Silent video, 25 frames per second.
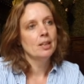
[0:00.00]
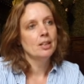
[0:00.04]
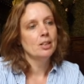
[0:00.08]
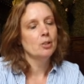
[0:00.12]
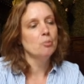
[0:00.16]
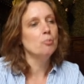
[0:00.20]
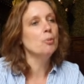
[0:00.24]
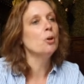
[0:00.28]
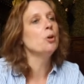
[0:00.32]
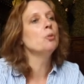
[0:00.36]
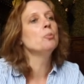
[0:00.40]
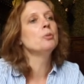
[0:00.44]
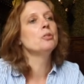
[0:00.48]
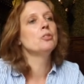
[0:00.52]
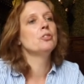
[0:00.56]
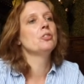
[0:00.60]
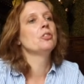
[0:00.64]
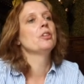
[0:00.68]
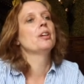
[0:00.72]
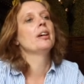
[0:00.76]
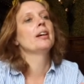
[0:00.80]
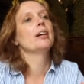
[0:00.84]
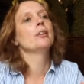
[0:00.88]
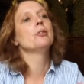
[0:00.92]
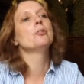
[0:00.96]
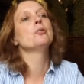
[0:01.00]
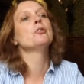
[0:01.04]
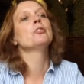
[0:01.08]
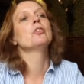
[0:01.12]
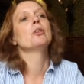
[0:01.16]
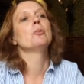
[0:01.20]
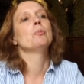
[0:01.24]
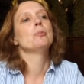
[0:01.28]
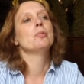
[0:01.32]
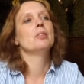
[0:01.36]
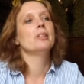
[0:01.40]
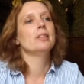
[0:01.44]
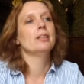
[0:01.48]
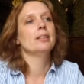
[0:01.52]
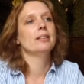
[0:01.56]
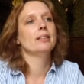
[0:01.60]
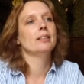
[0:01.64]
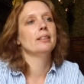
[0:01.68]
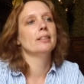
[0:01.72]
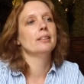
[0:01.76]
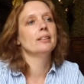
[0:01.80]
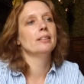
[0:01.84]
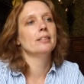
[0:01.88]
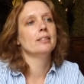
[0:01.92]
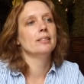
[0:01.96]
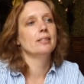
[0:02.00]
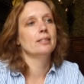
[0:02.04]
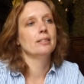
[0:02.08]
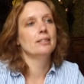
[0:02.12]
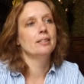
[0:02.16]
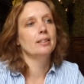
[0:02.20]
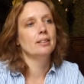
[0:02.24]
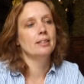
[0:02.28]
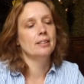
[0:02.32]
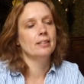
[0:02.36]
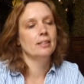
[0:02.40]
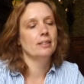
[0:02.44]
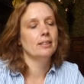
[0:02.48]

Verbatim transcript: the moment you have something, uh,